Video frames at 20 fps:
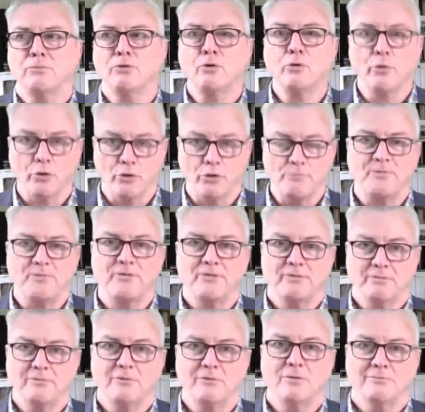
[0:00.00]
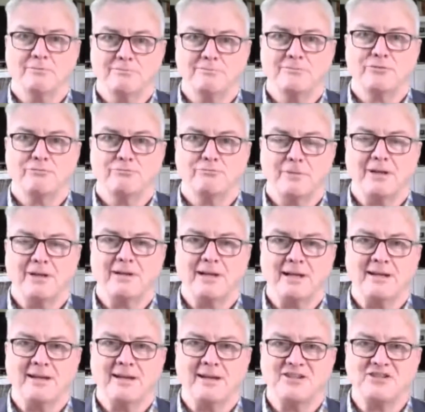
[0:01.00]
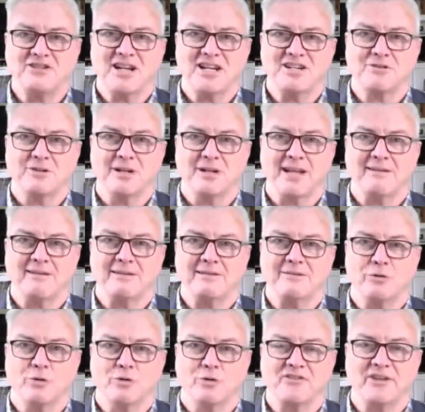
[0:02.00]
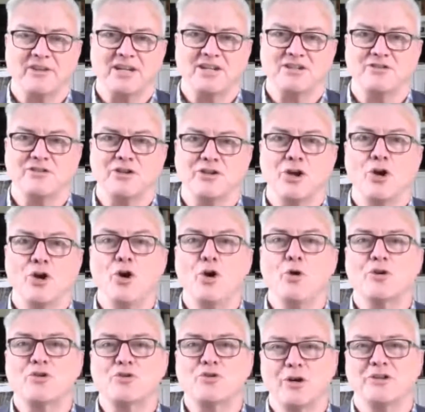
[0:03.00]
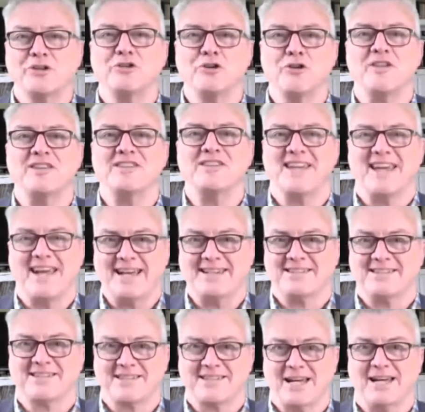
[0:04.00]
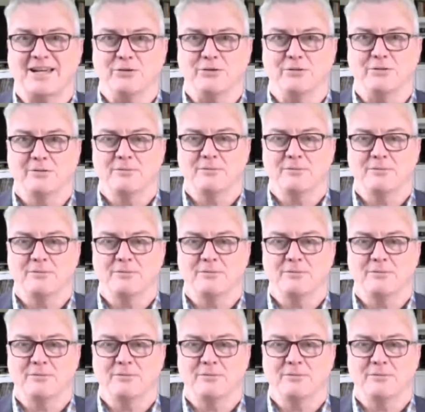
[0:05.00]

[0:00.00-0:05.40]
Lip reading: groups, educational organizations who are trying to do this at scale.